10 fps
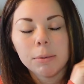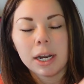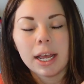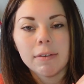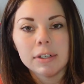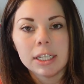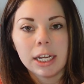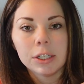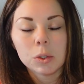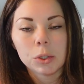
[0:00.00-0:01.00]
but I have a
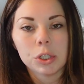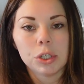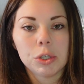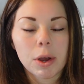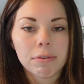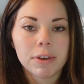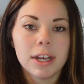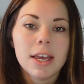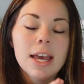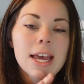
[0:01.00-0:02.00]
dinosaur tutu outfit.